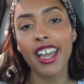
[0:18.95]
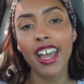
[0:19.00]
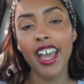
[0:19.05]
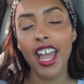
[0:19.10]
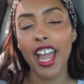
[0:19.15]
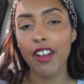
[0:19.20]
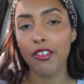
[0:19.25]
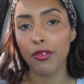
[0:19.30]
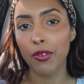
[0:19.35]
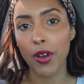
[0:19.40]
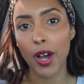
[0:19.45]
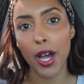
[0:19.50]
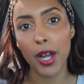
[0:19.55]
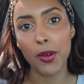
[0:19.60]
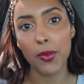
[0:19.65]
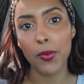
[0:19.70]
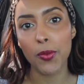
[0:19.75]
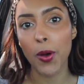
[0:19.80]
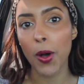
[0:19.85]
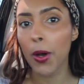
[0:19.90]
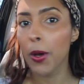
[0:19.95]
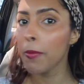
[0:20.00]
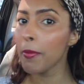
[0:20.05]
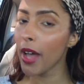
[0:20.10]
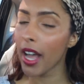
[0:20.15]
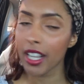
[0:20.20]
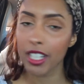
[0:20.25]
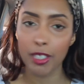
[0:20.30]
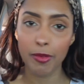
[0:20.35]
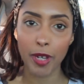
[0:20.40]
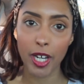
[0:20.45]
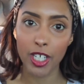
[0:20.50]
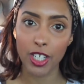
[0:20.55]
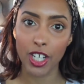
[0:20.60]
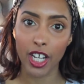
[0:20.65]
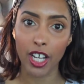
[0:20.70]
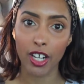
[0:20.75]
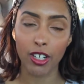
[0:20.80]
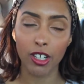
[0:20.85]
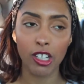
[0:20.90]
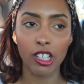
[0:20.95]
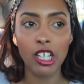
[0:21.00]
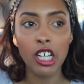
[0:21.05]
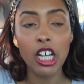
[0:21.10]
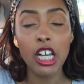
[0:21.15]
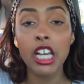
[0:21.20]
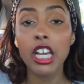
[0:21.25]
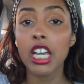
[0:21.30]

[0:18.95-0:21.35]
Hey everyone, welcome back to my channel.